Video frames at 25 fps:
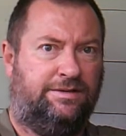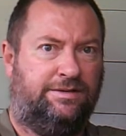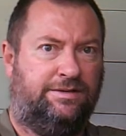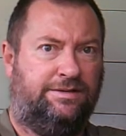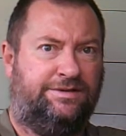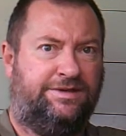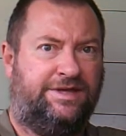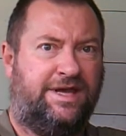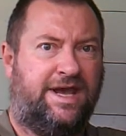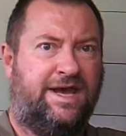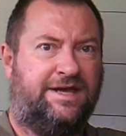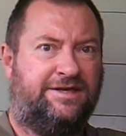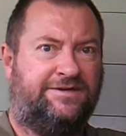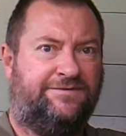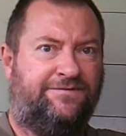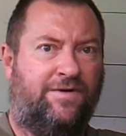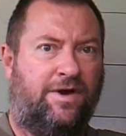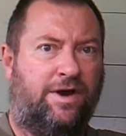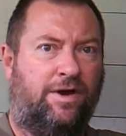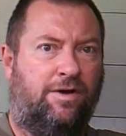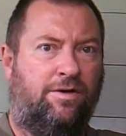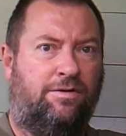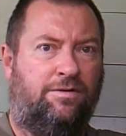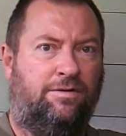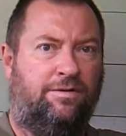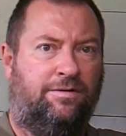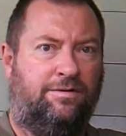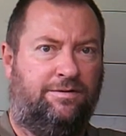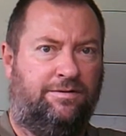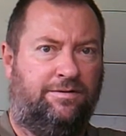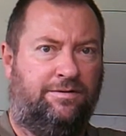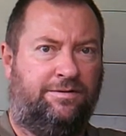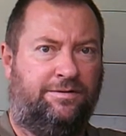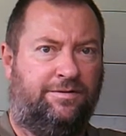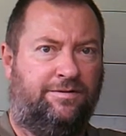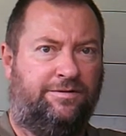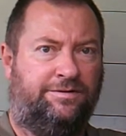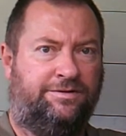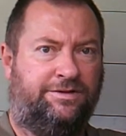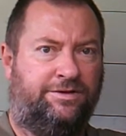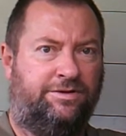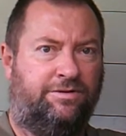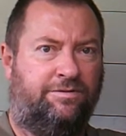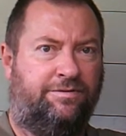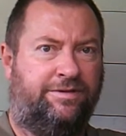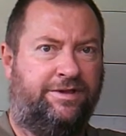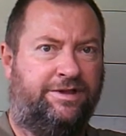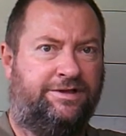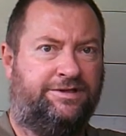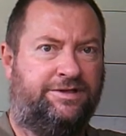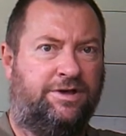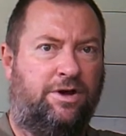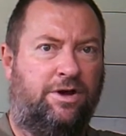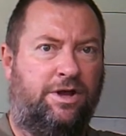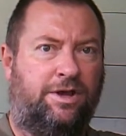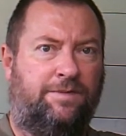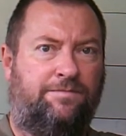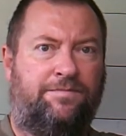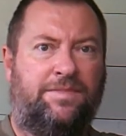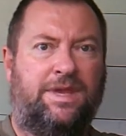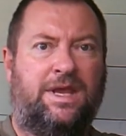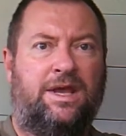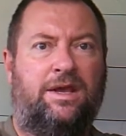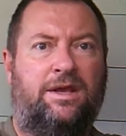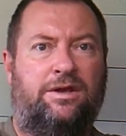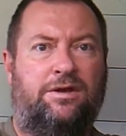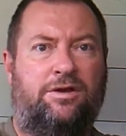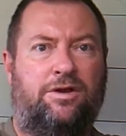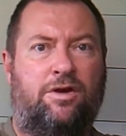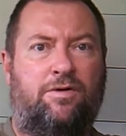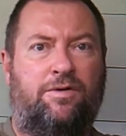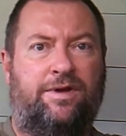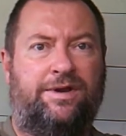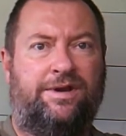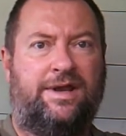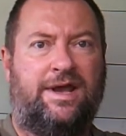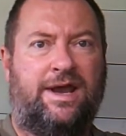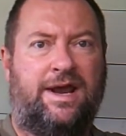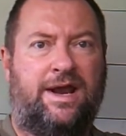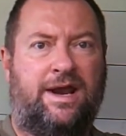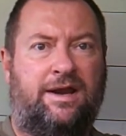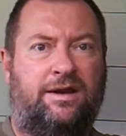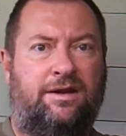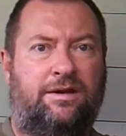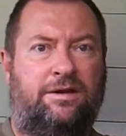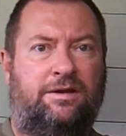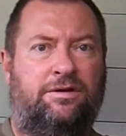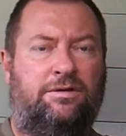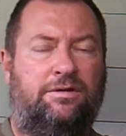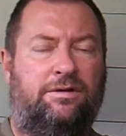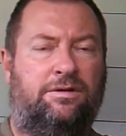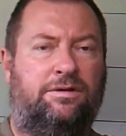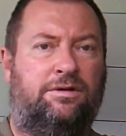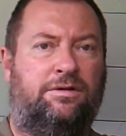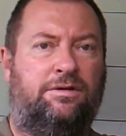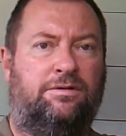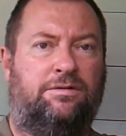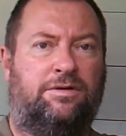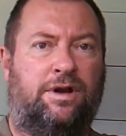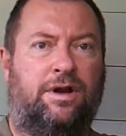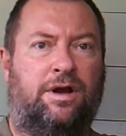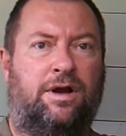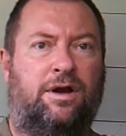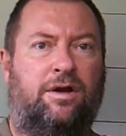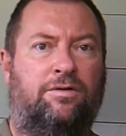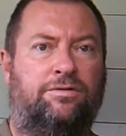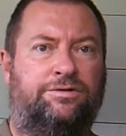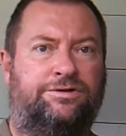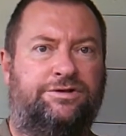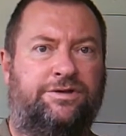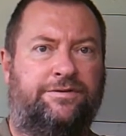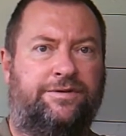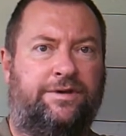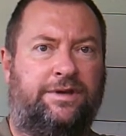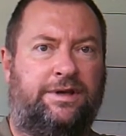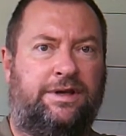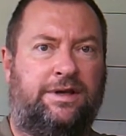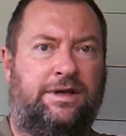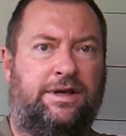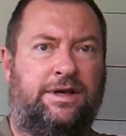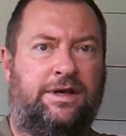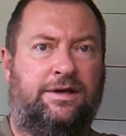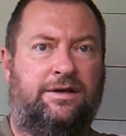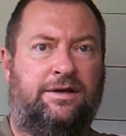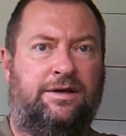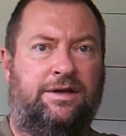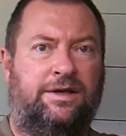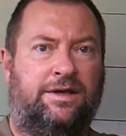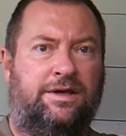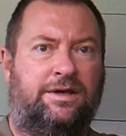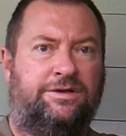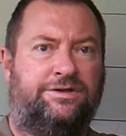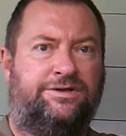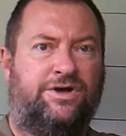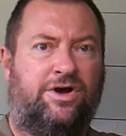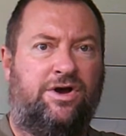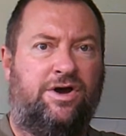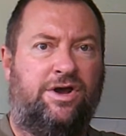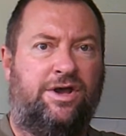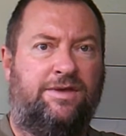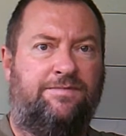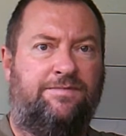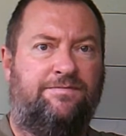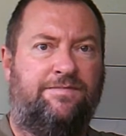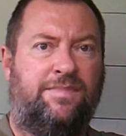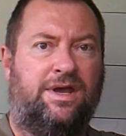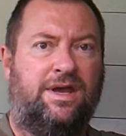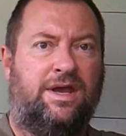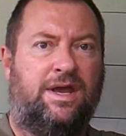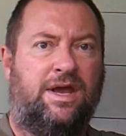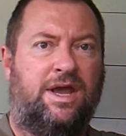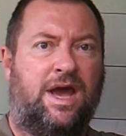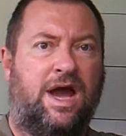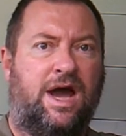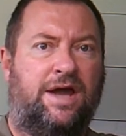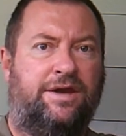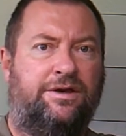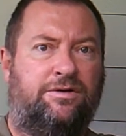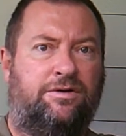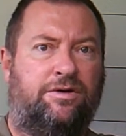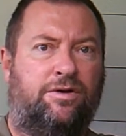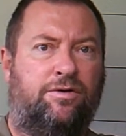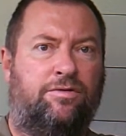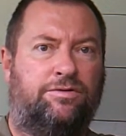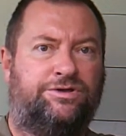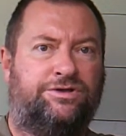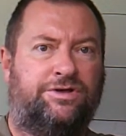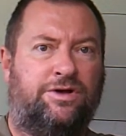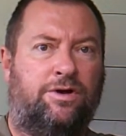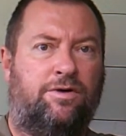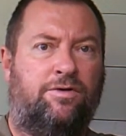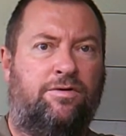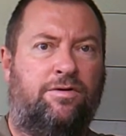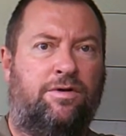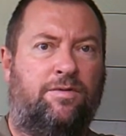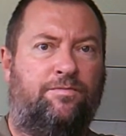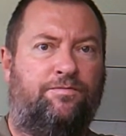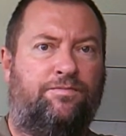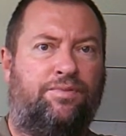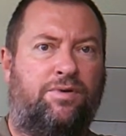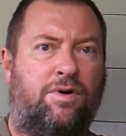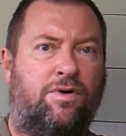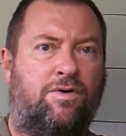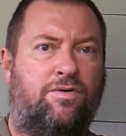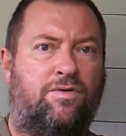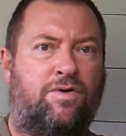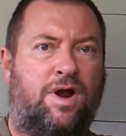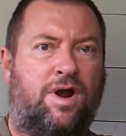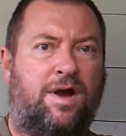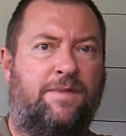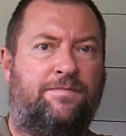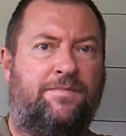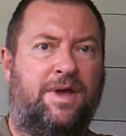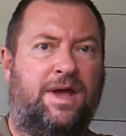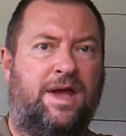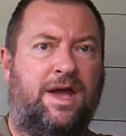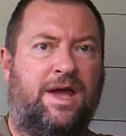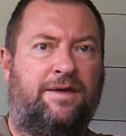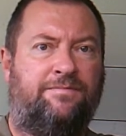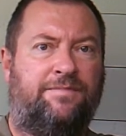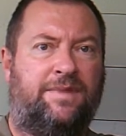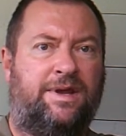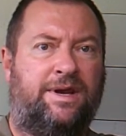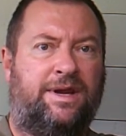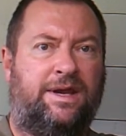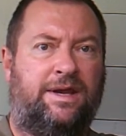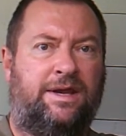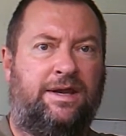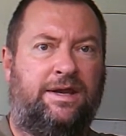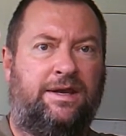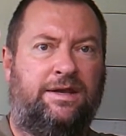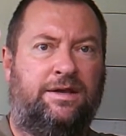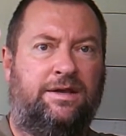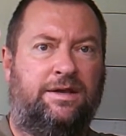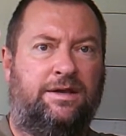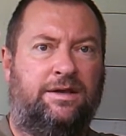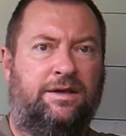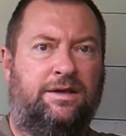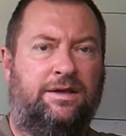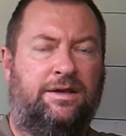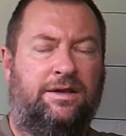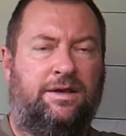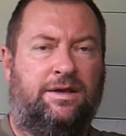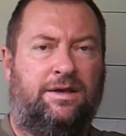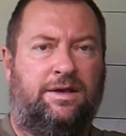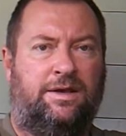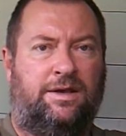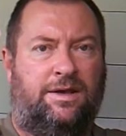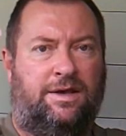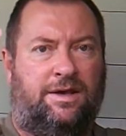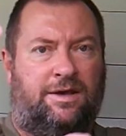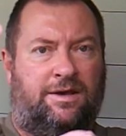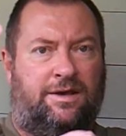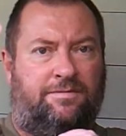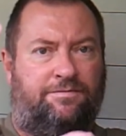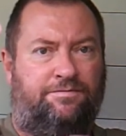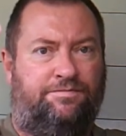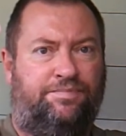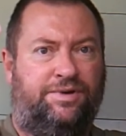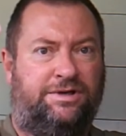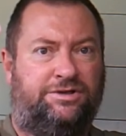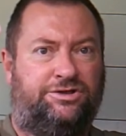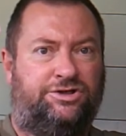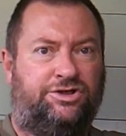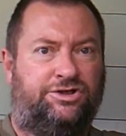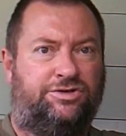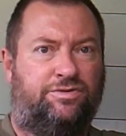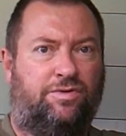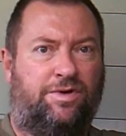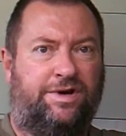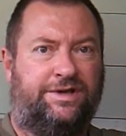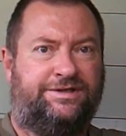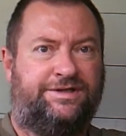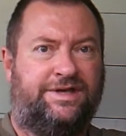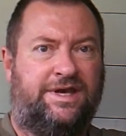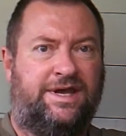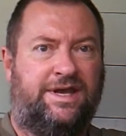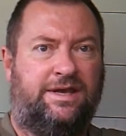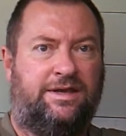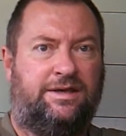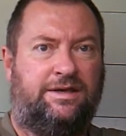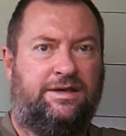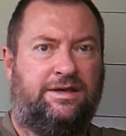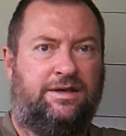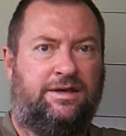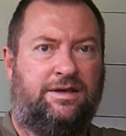TX file to do with the time. You go in there, you can alter the time, and you can also program how many pictures you want to take